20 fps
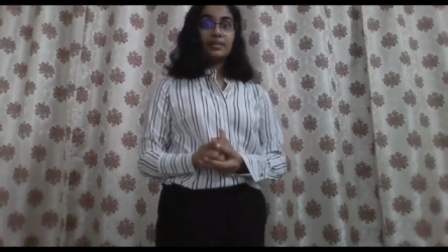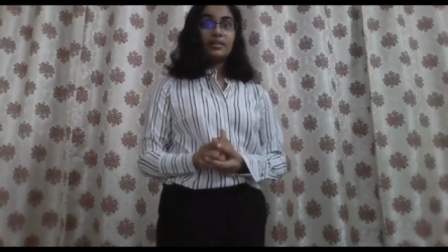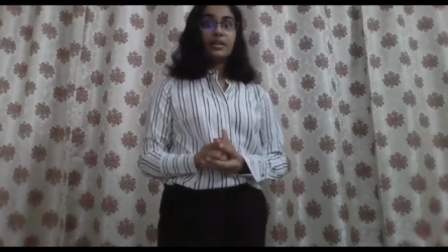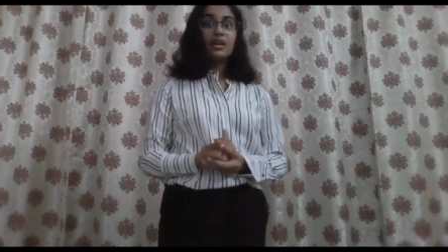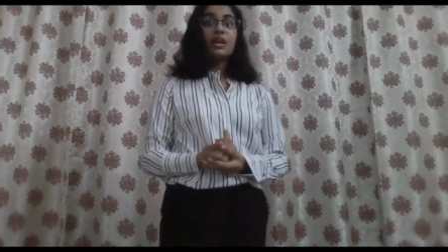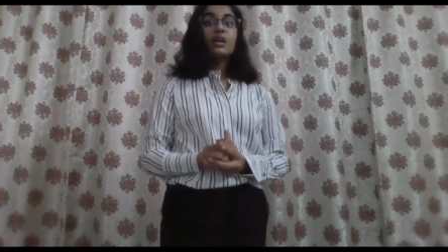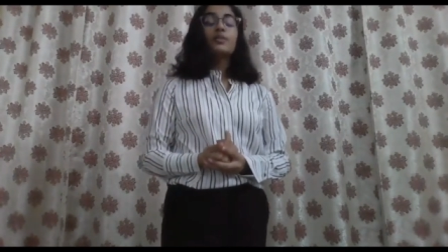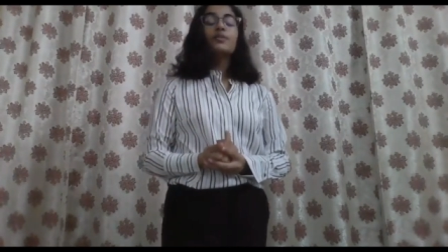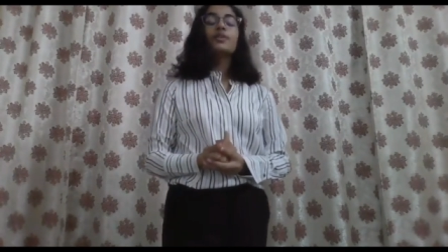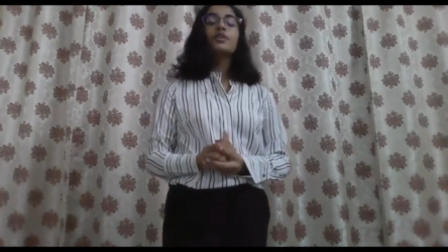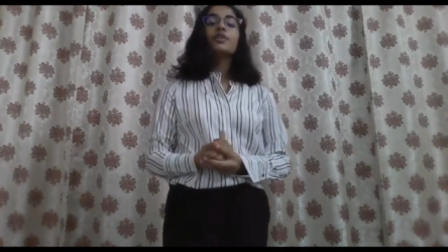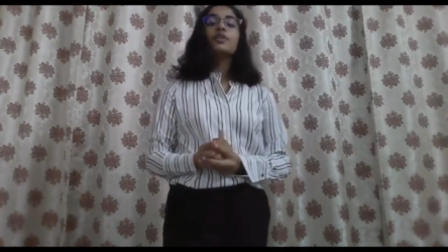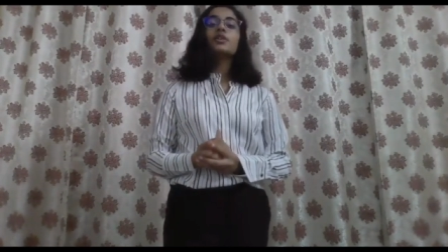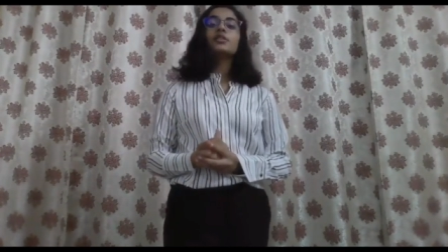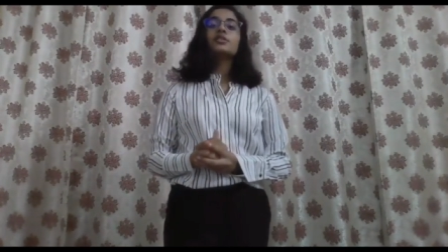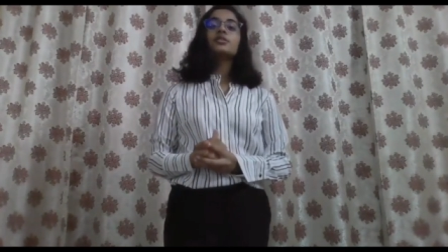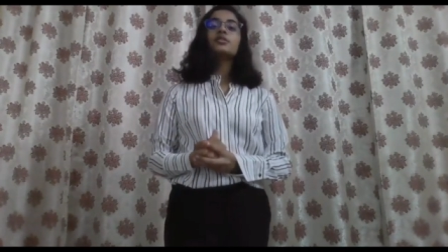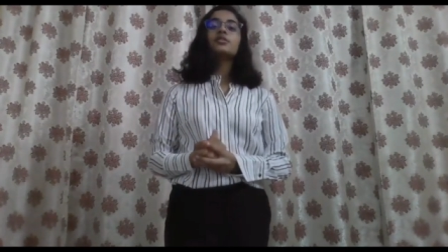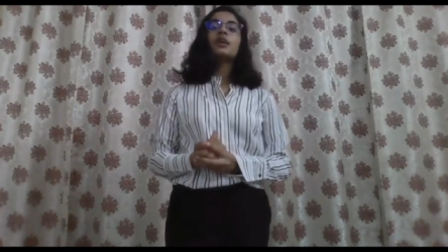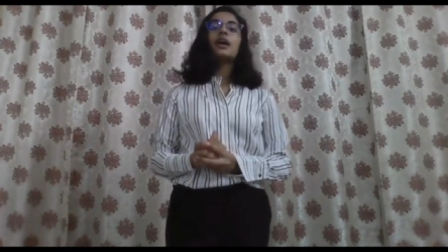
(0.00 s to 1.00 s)
we also
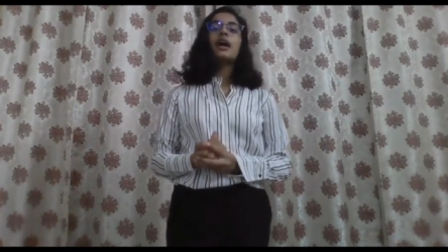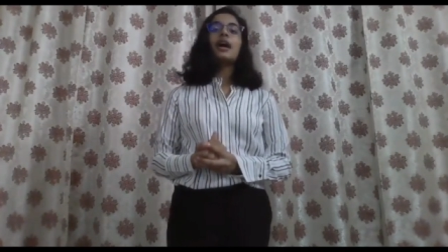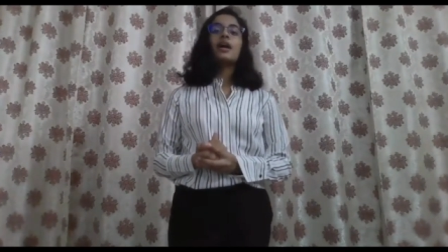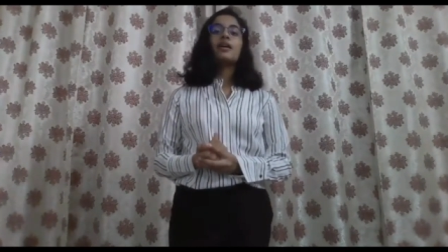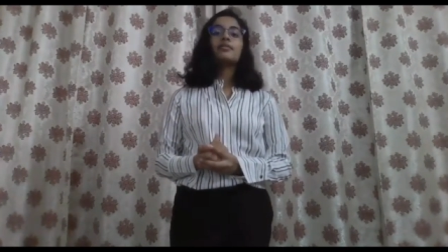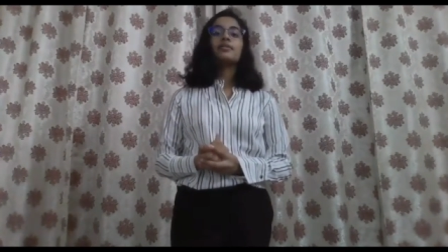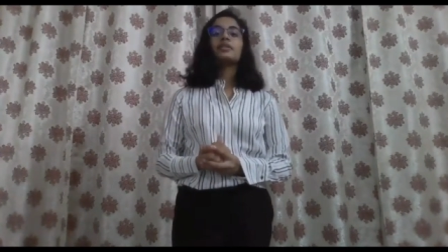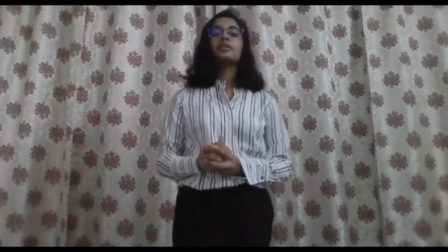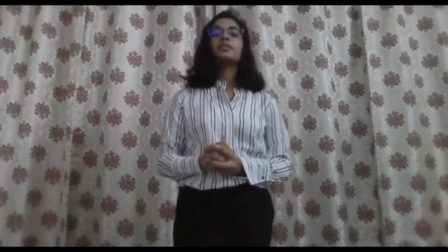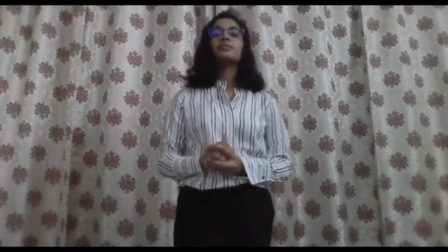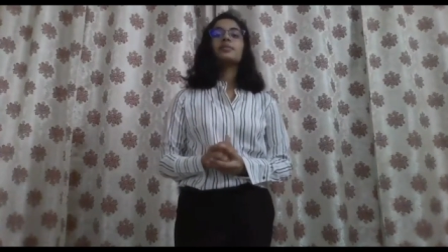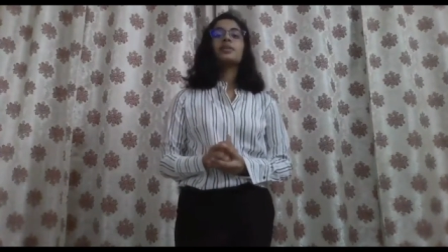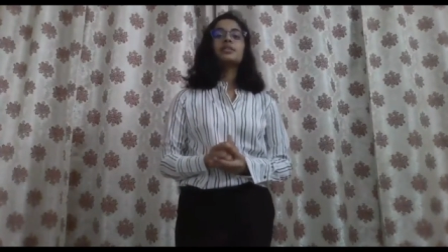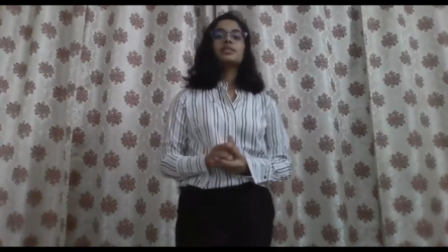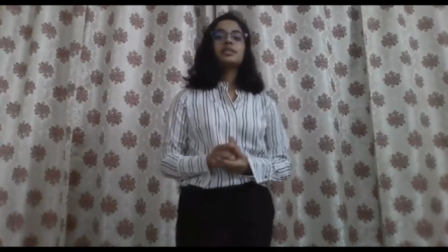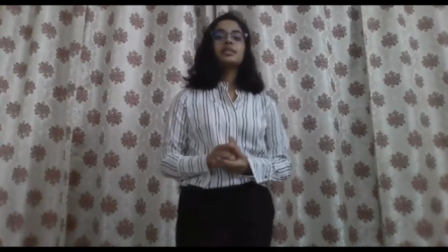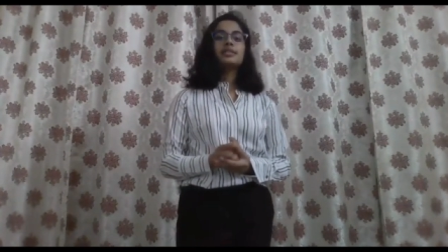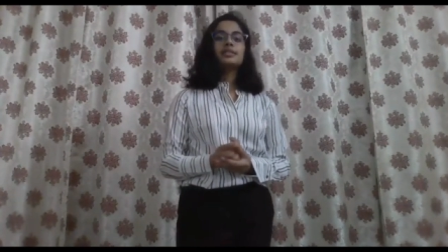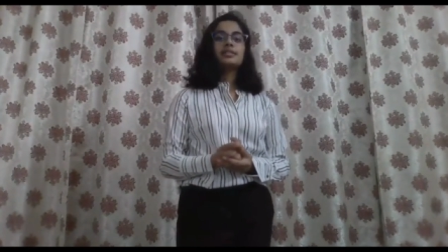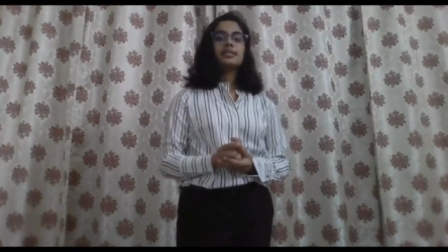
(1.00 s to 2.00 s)
have an
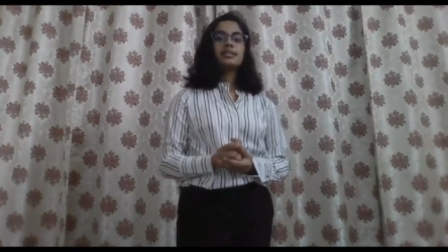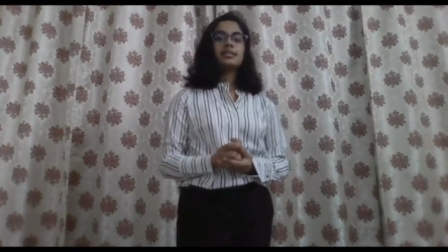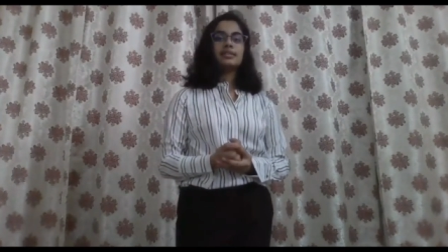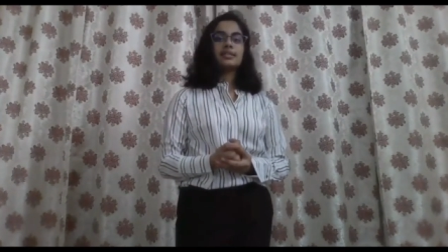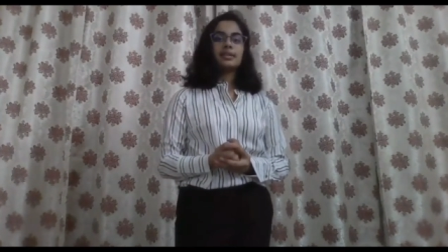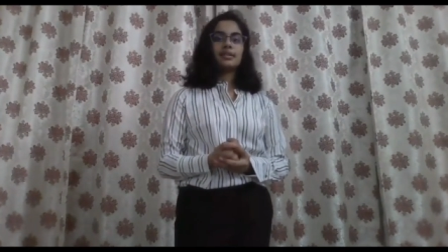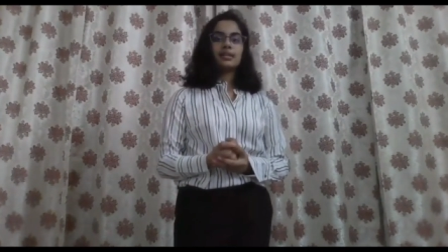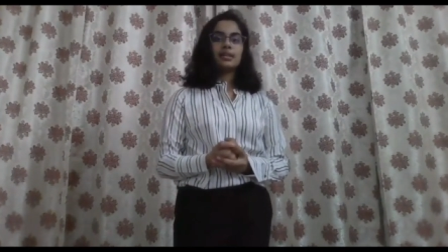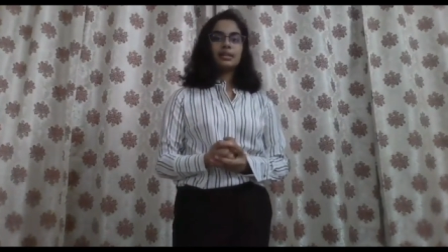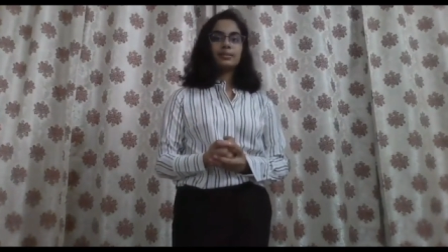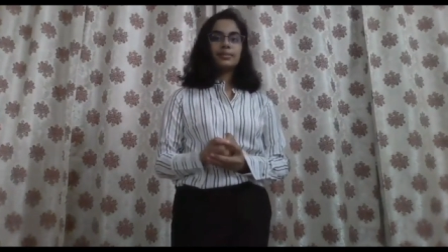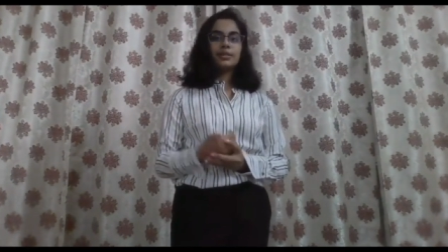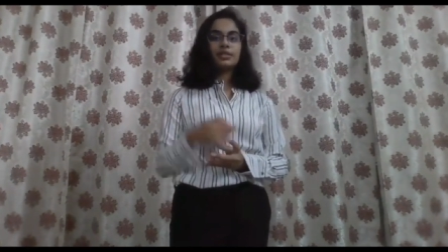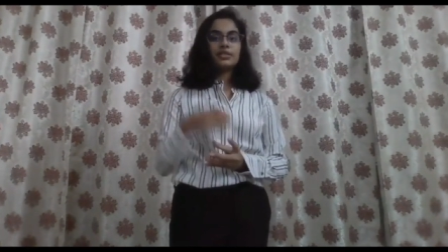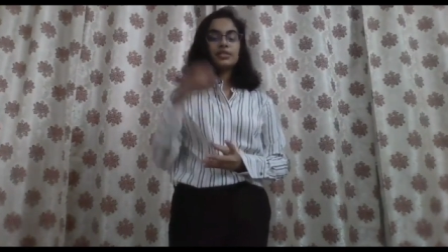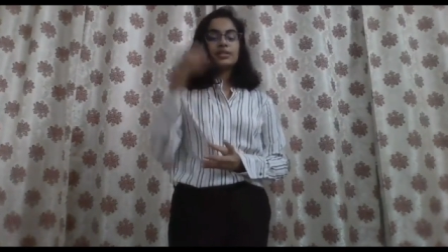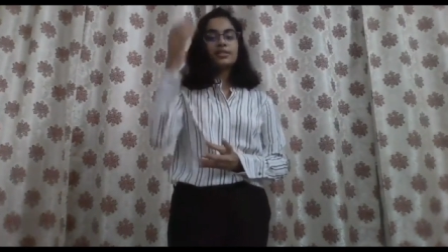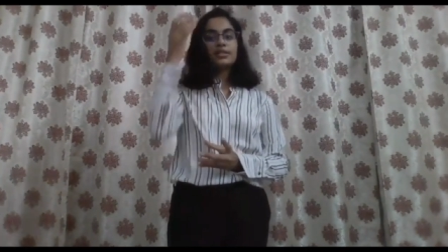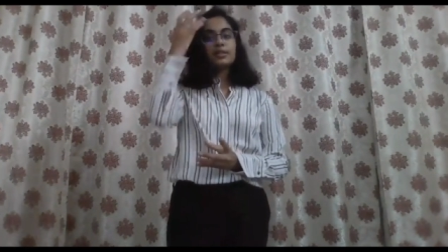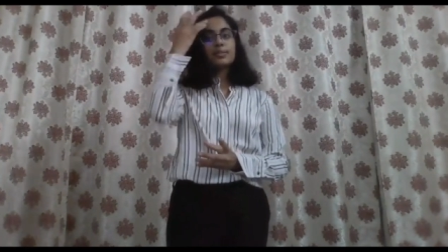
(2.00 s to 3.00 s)
emergency
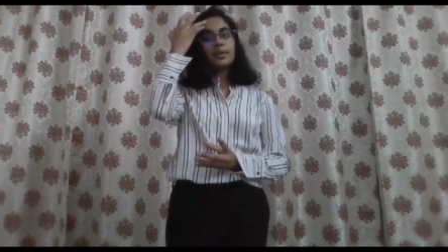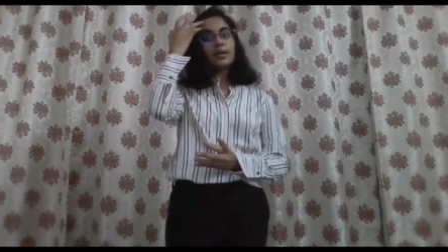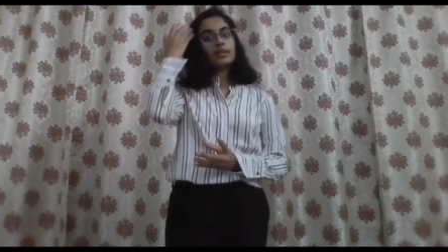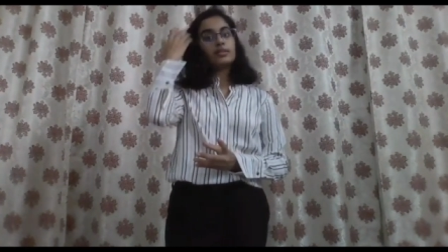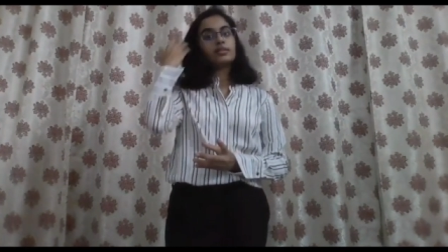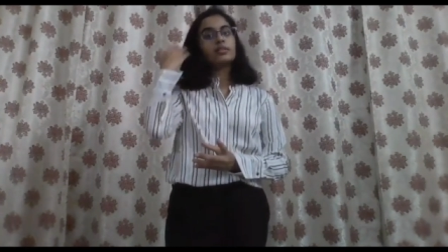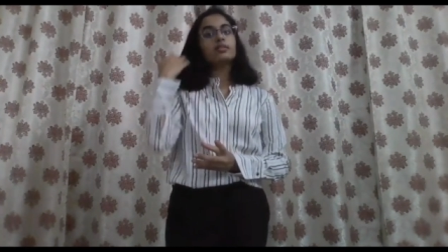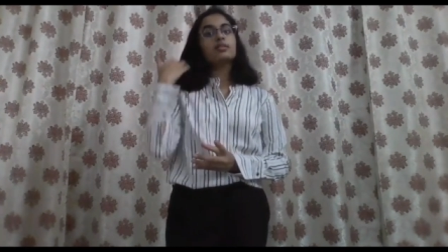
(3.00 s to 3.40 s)
button